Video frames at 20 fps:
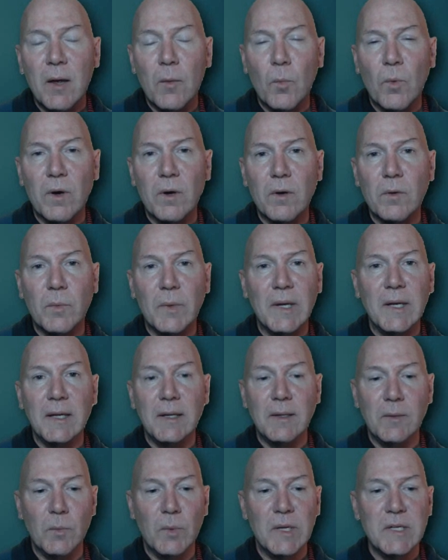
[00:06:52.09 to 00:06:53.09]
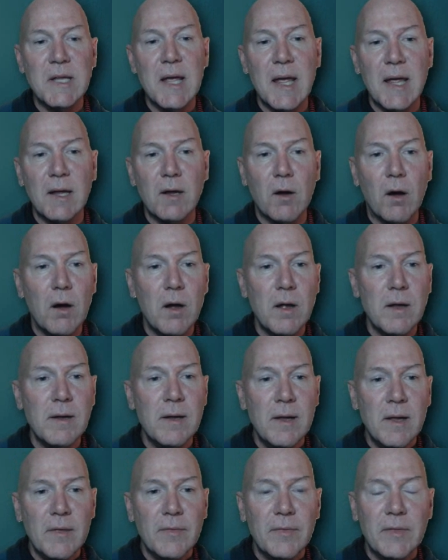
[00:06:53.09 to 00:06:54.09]
where we we take
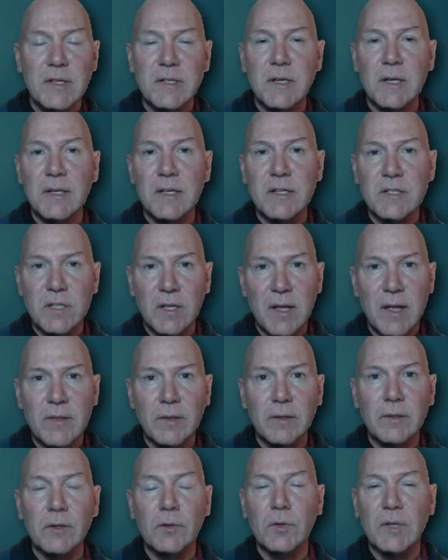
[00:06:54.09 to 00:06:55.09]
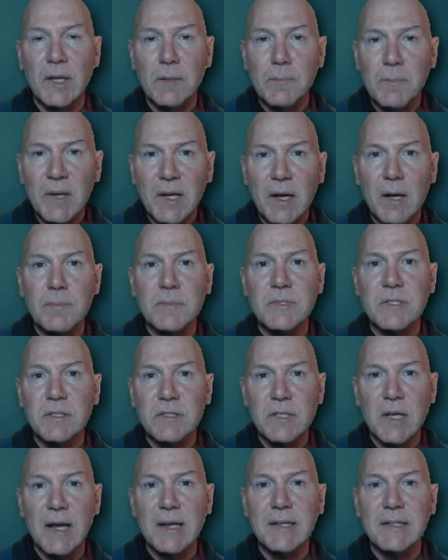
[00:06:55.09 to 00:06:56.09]
on these ideas and the little kid becomes
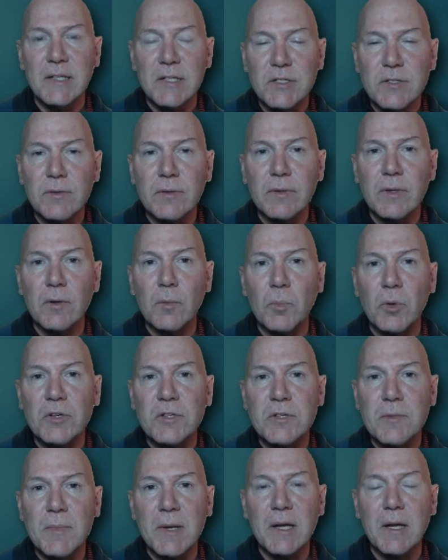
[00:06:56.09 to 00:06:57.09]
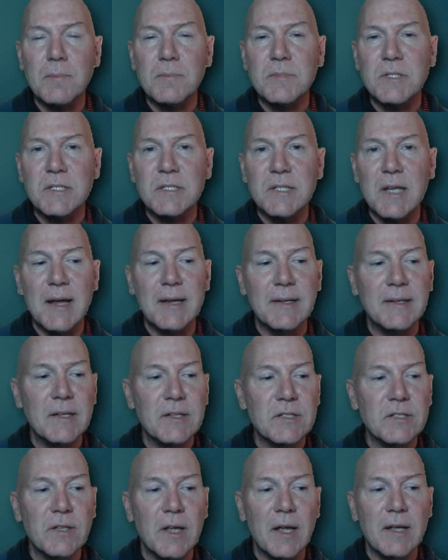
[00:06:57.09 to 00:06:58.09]
a scientist or a little person becomes a
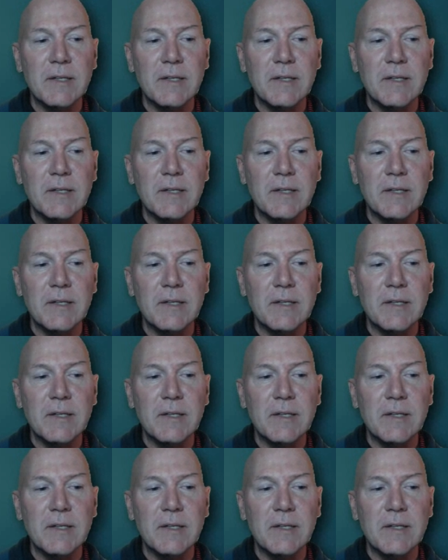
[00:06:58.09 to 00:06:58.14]
scientist and,